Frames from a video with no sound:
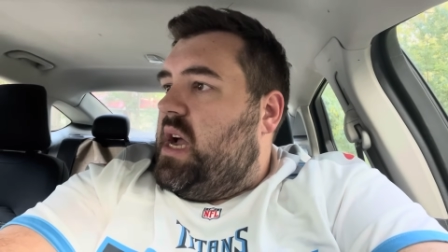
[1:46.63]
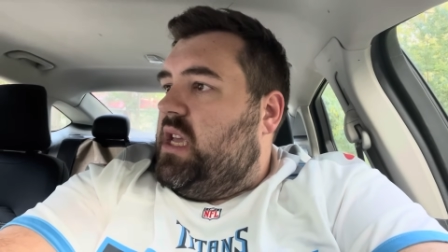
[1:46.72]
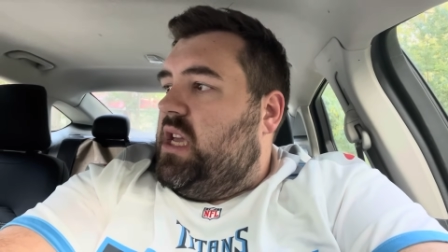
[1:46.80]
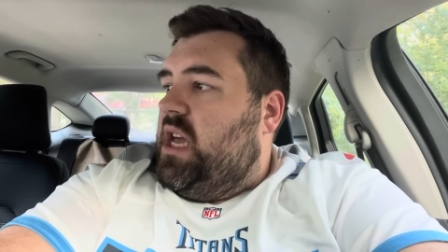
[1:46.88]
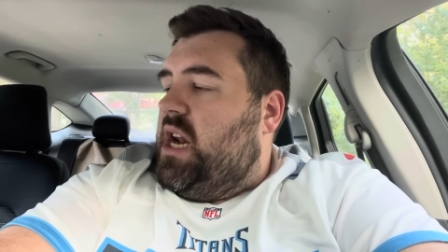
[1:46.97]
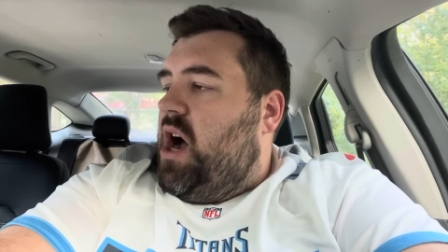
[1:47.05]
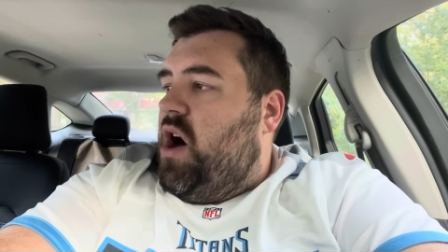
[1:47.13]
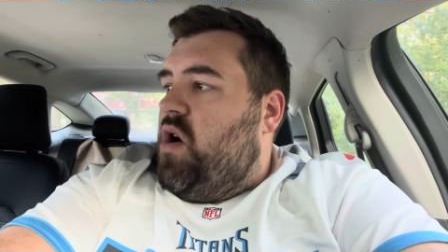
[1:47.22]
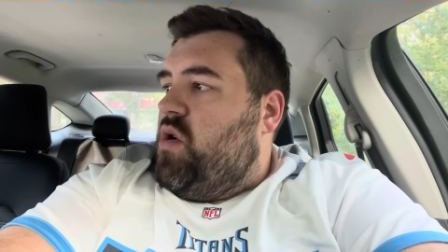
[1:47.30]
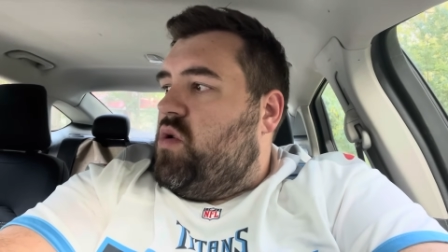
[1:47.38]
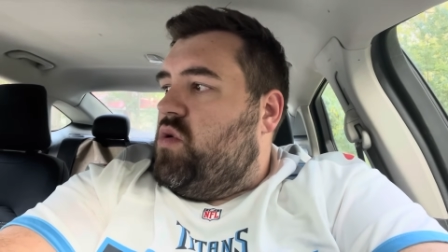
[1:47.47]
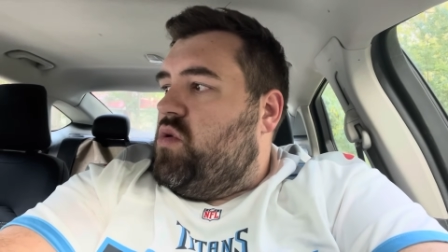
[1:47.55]
You
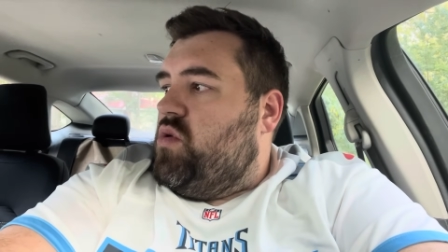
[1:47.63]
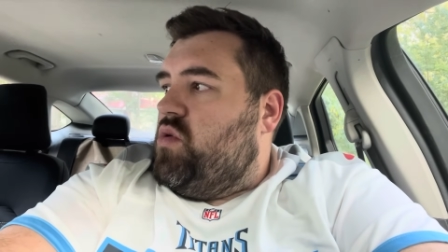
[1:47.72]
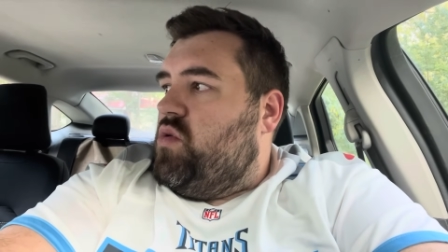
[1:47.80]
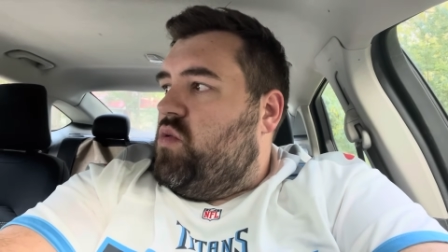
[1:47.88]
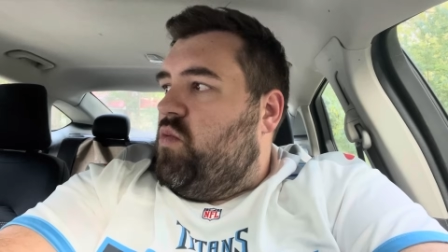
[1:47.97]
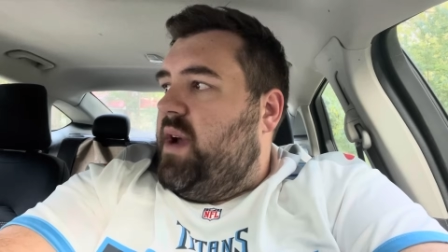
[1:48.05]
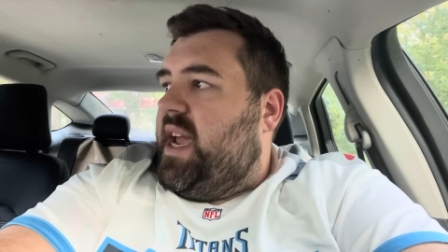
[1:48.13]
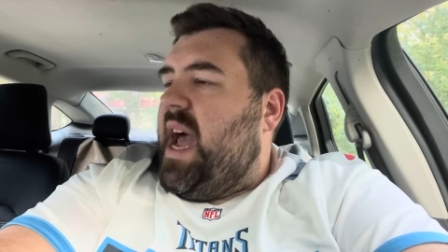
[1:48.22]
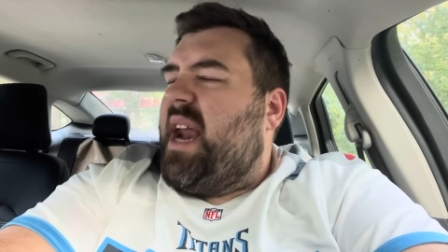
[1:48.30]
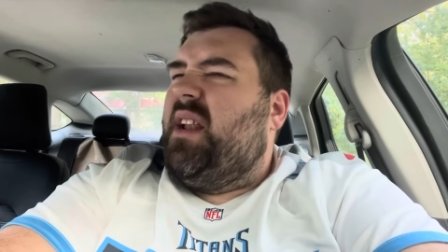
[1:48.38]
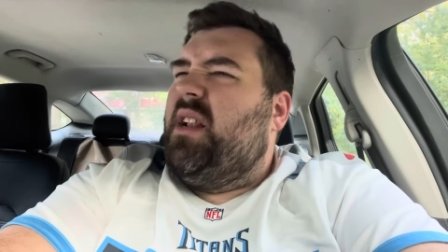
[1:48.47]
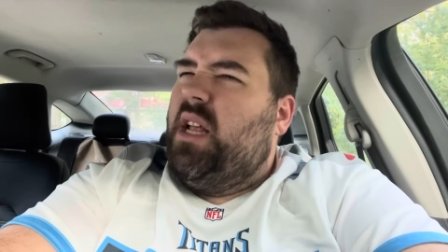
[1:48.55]
know, we
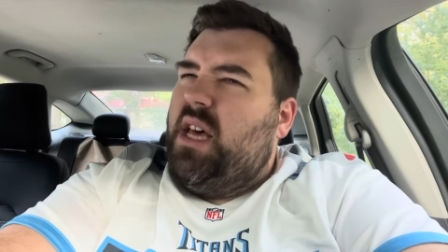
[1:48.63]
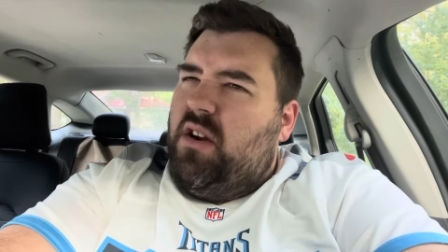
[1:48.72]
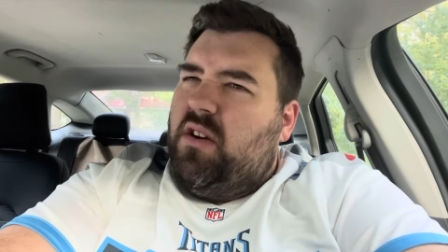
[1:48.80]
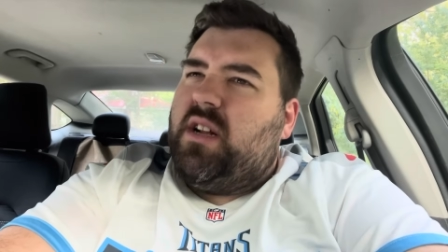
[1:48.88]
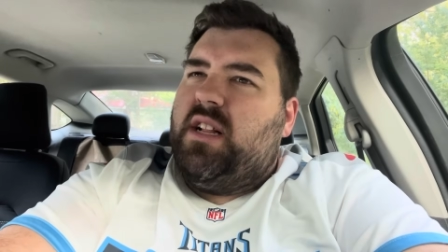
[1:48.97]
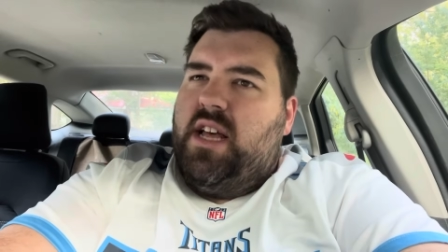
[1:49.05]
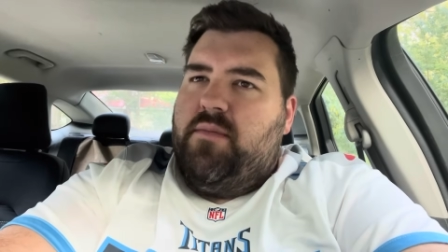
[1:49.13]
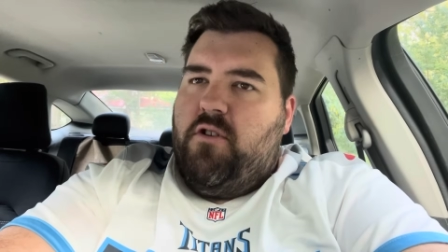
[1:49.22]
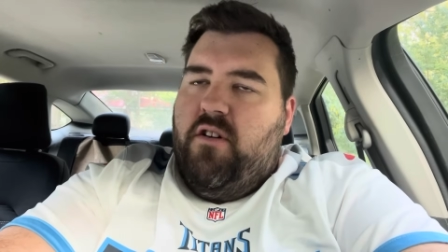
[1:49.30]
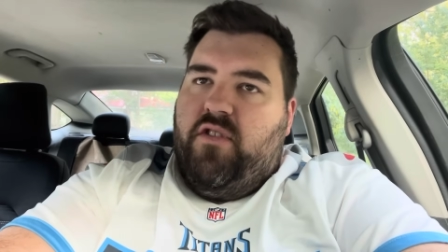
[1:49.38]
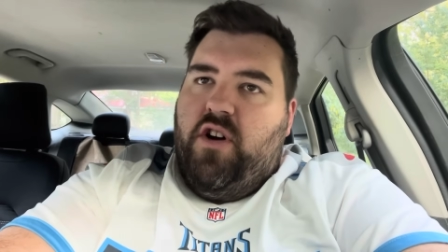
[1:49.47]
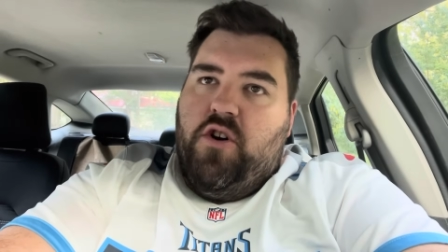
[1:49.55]
got a little glimmer
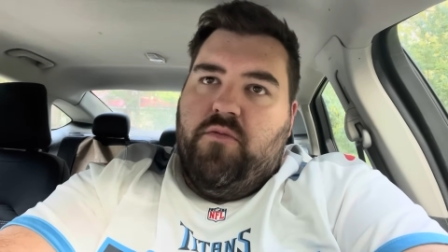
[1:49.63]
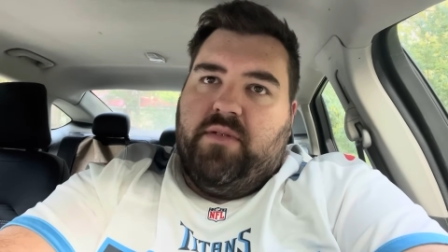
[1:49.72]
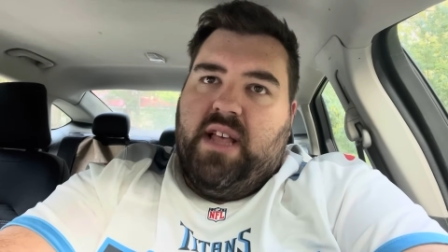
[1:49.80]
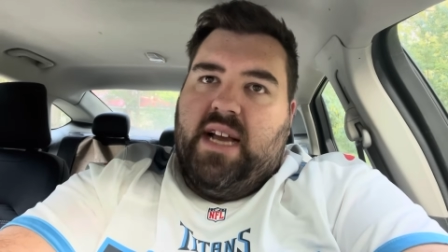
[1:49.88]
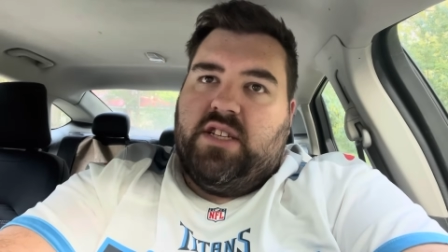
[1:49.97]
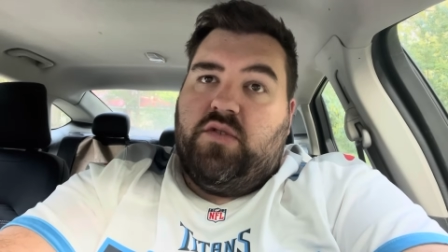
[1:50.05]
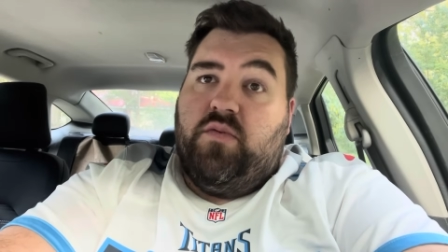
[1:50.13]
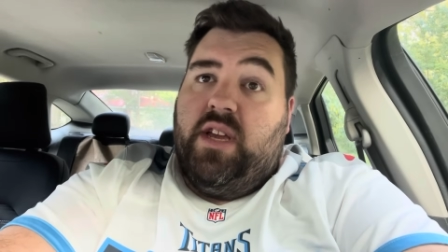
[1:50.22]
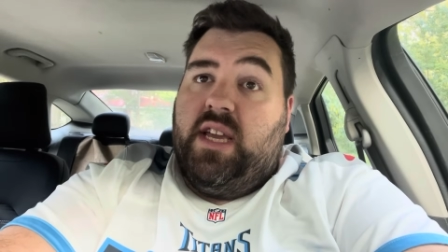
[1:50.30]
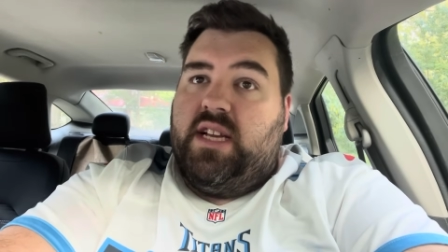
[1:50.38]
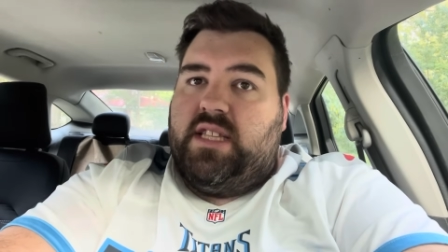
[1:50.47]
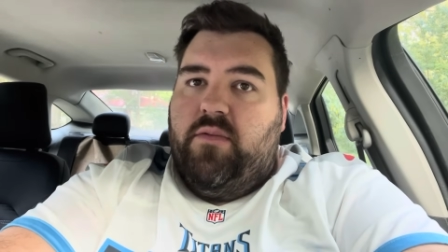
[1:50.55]
of hope last
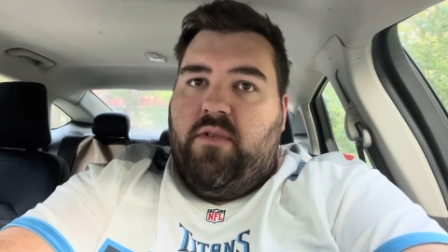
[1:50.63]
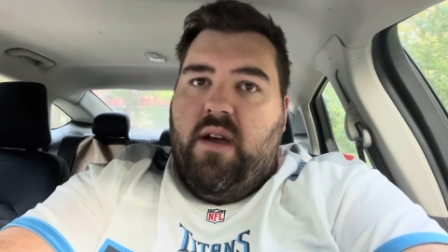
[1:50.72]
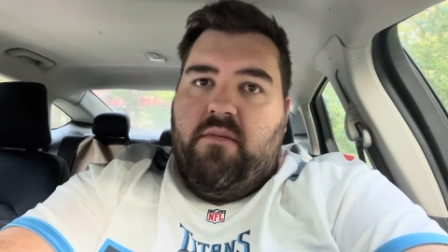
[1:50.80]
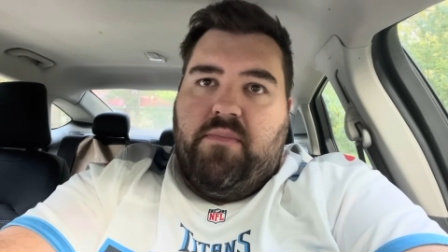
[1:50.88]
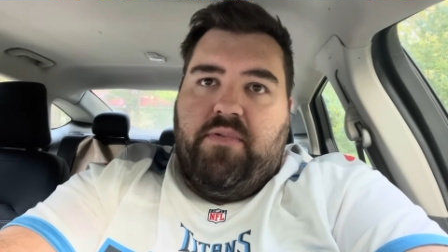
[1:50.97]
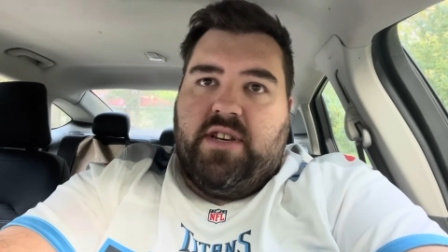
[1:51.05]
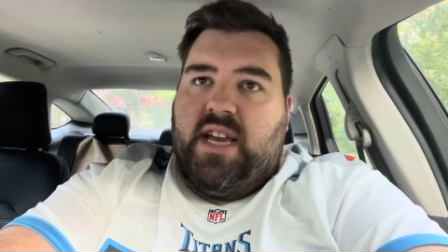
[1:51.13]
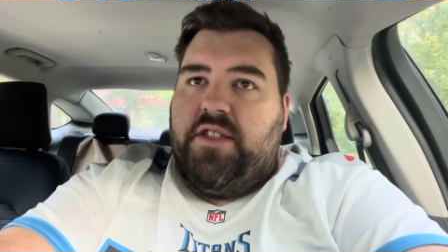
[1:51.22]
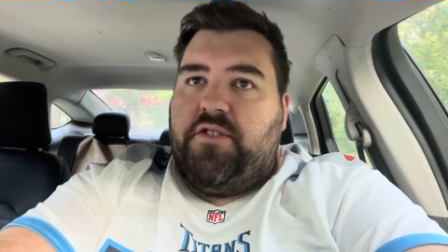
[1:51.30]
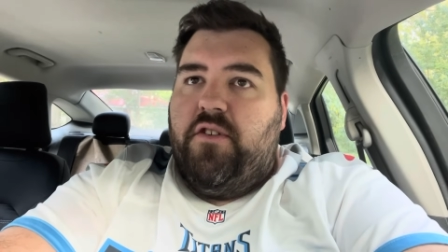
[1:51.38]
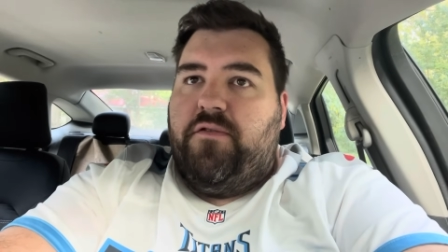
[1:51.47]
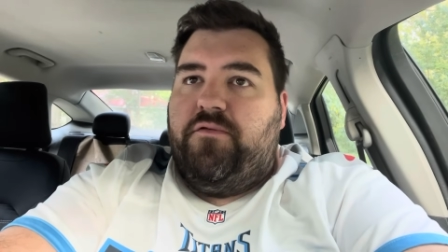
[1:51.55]
week because they were able to put
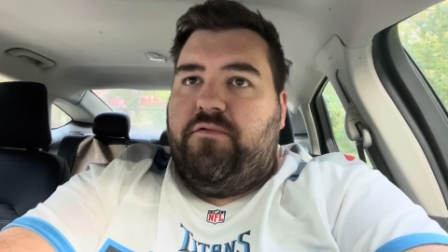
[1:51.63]
together